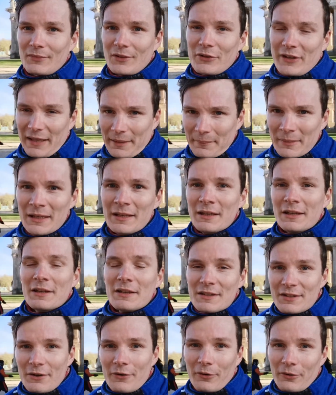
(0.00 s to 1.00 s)
Okay,
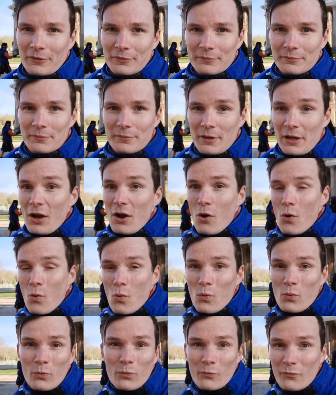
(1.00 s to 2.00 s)
so
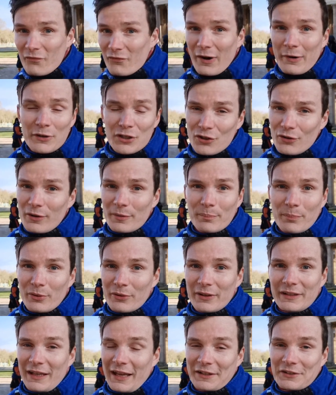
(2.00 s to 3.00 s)
very short point